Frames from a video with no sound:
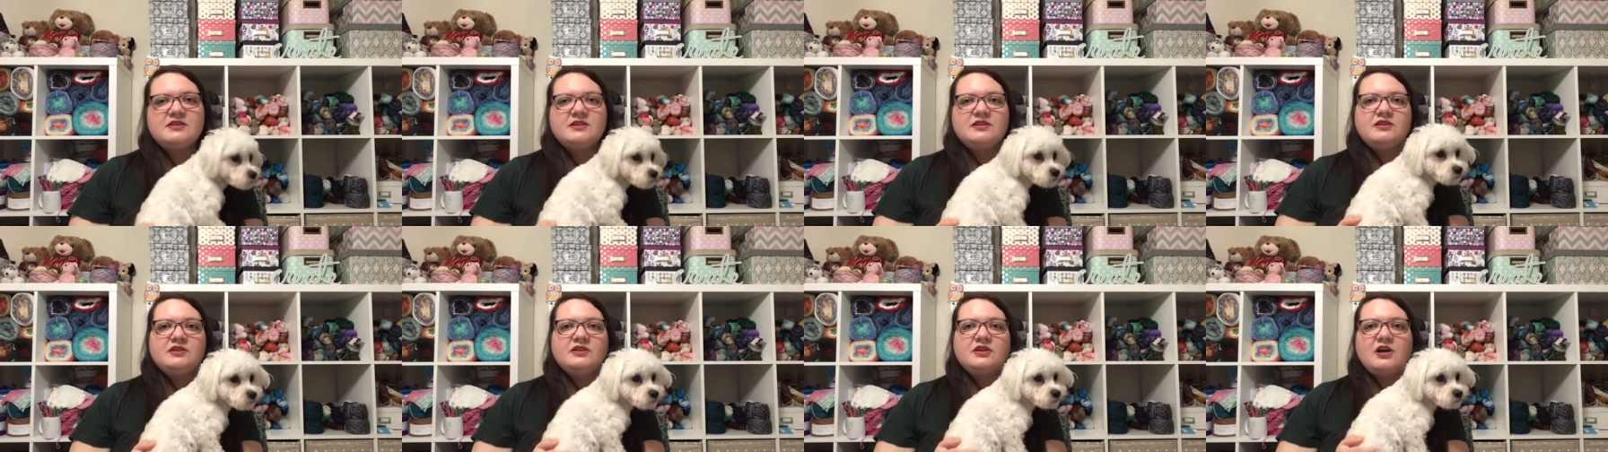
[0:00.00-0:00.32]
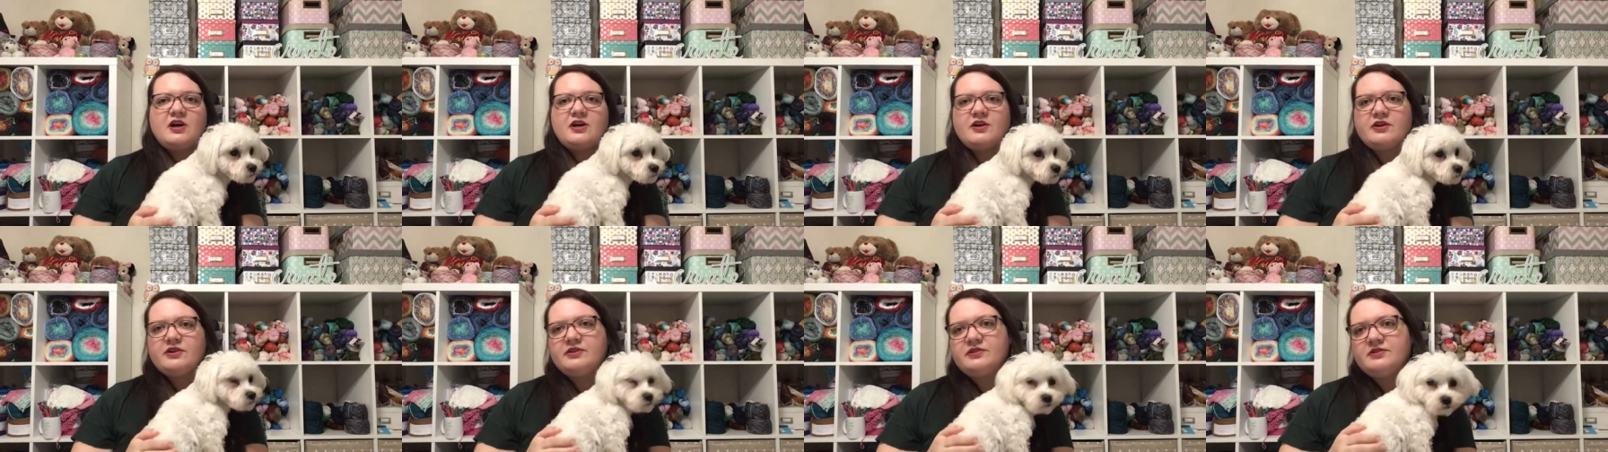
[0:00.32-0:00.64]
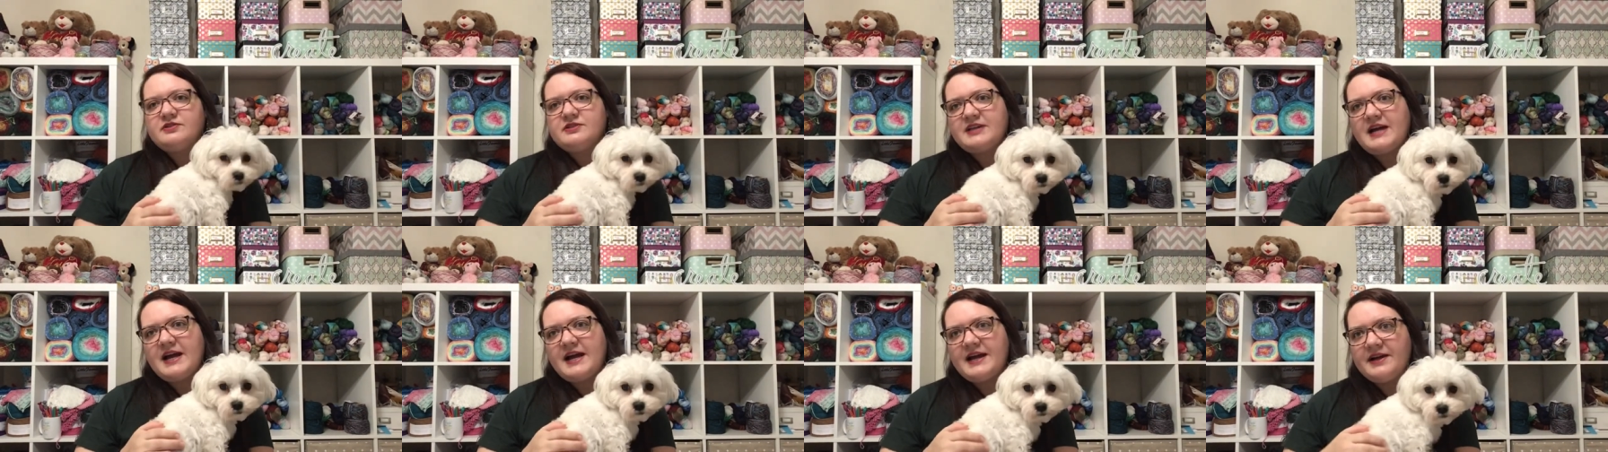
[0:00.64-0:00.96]
yarn
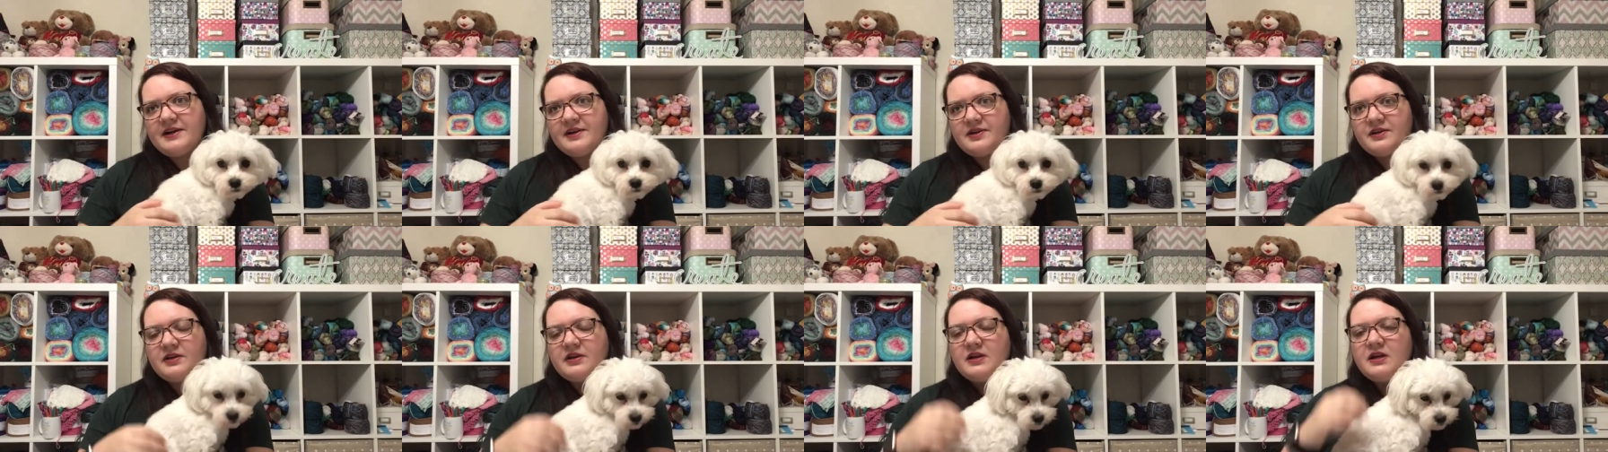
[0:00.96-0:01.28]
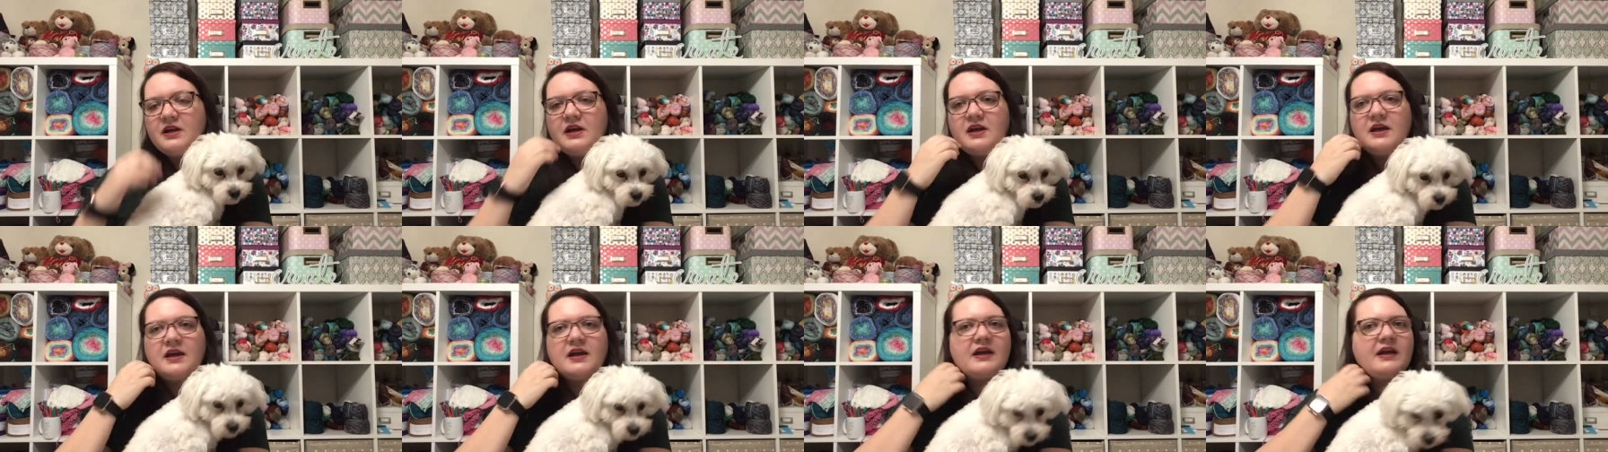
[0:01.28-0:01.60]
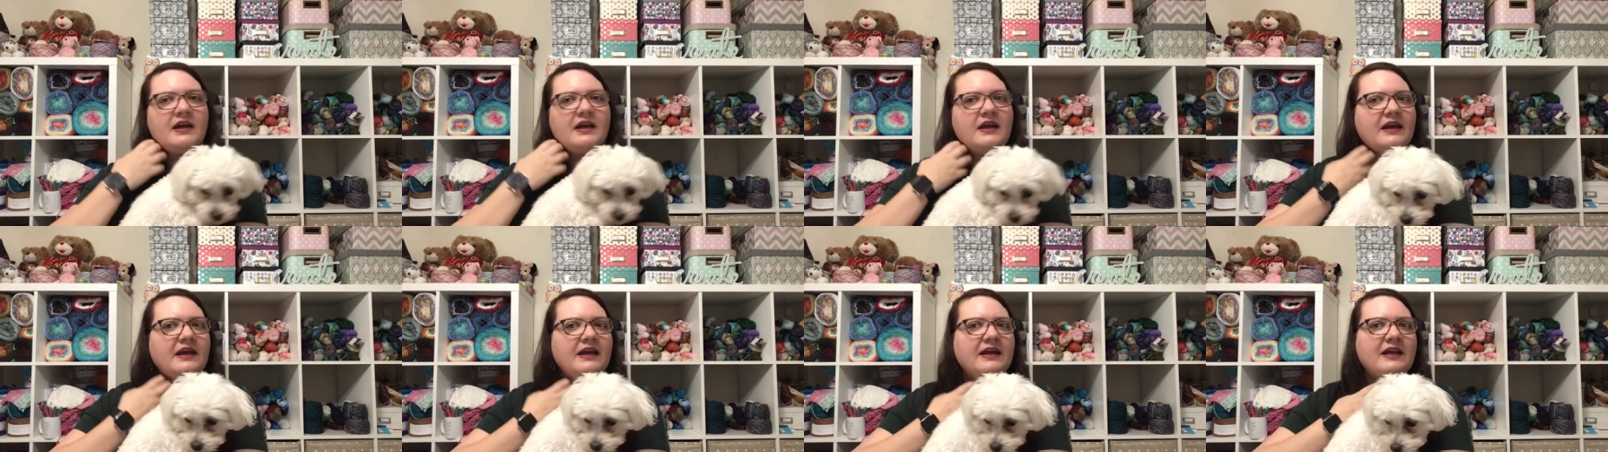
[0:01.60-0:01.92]
dyer
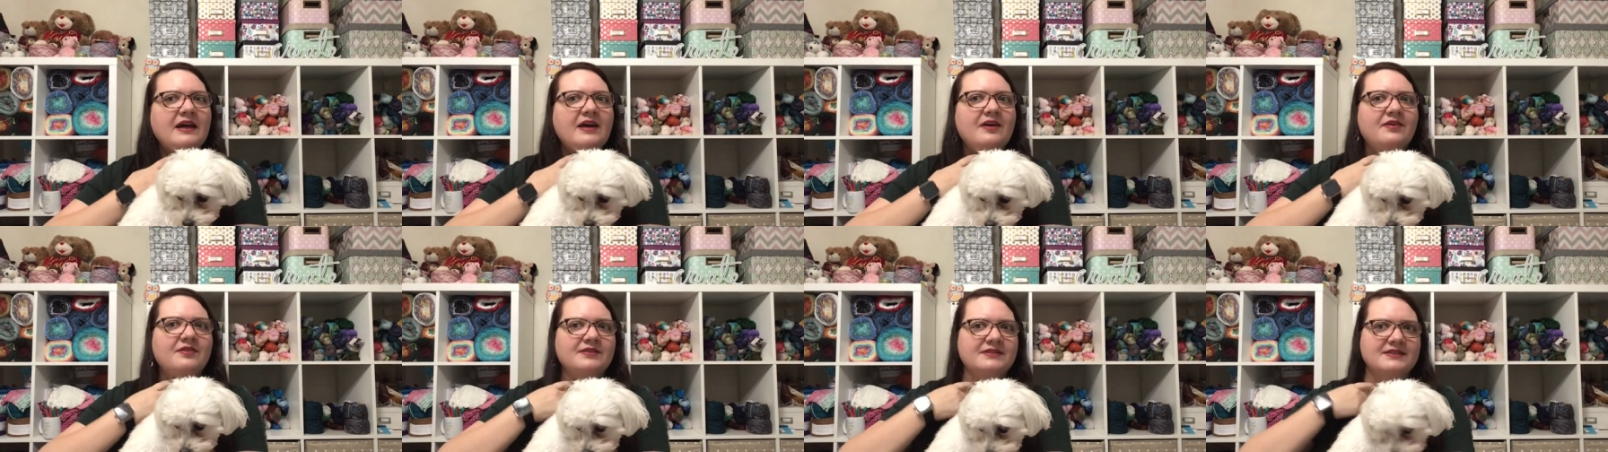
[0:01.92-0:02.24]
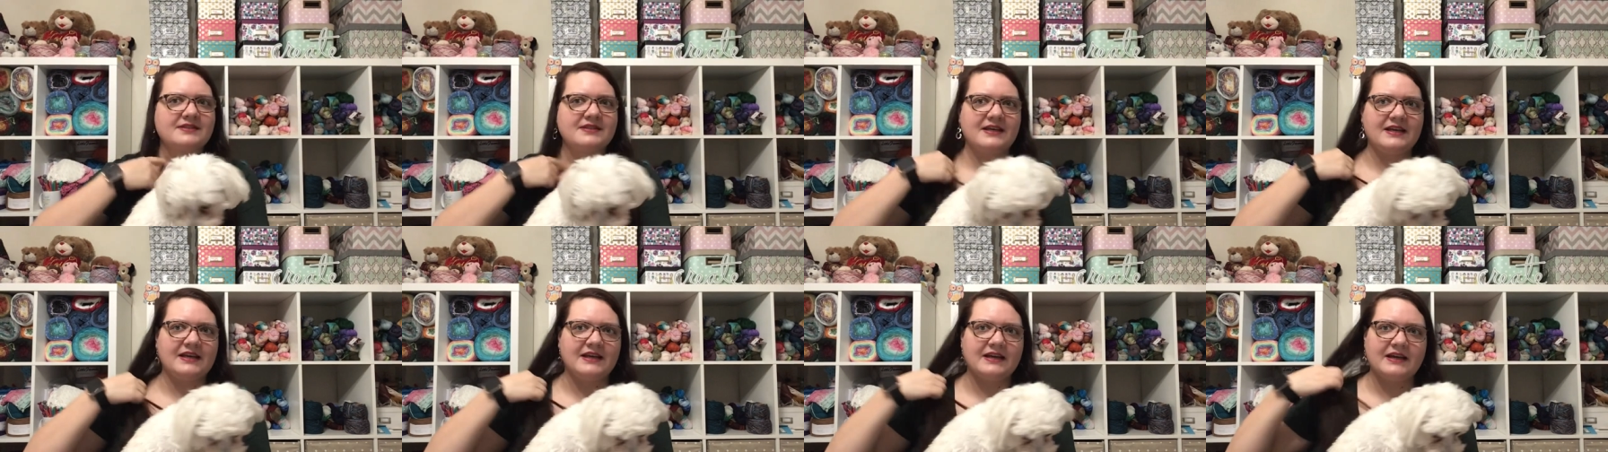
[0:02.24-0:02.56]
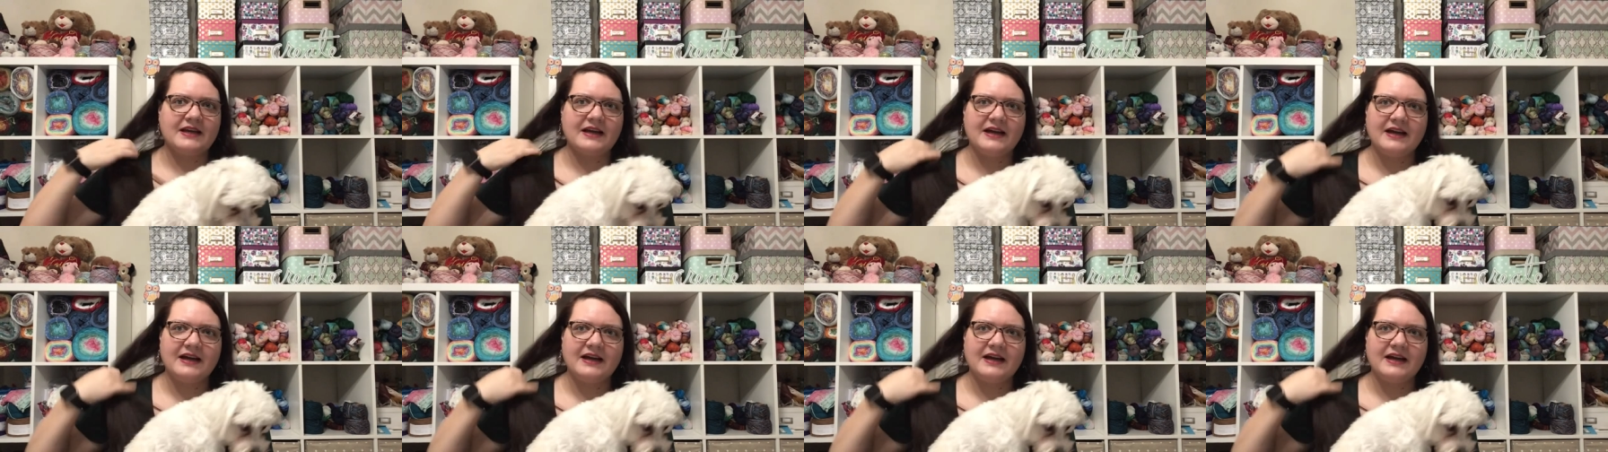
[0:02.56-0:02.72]
and I was like,